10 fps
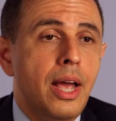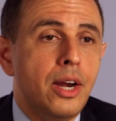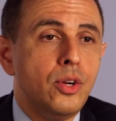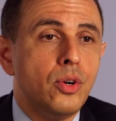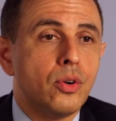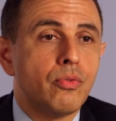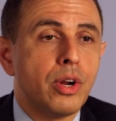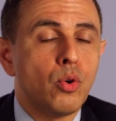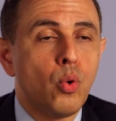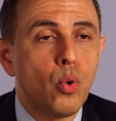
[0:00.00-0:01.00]
and you're
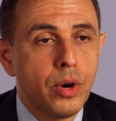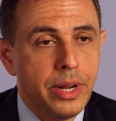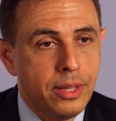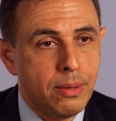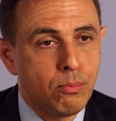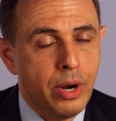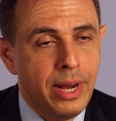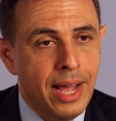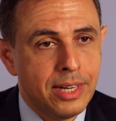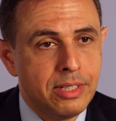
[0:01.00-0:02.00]
recording the
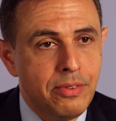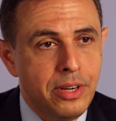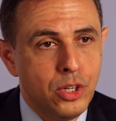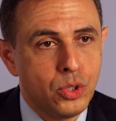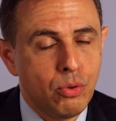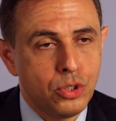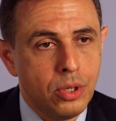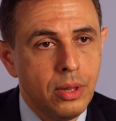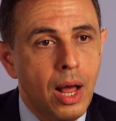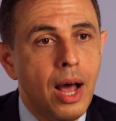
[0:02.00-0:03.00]
brain activity, so
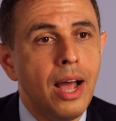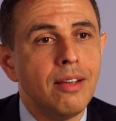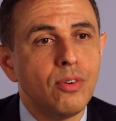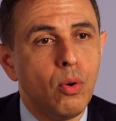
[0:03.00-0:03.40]
it's live